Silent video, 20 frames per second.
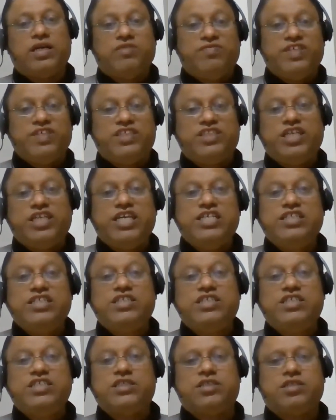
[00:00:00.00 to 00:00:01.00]
which
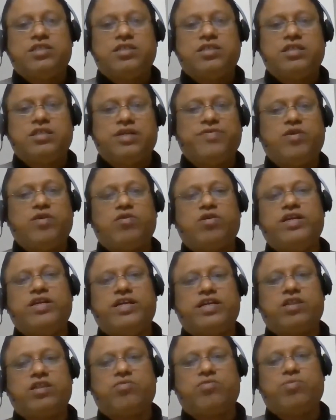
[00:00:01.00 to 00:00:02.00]
changes, that we call
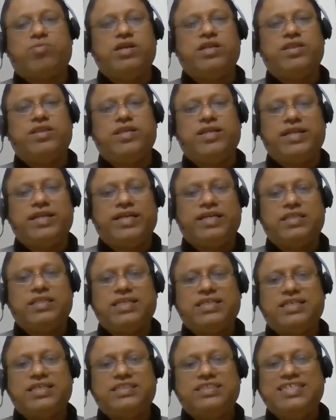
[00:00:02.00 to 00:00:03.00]
it as policy rate,
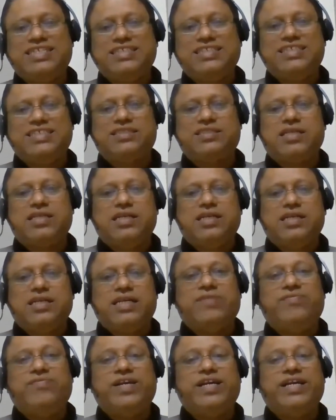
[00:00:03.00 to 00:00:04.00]
that changes
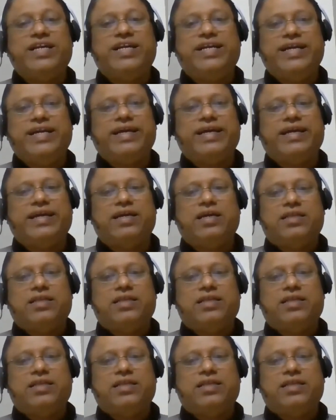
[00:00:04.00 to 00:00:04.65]
every day.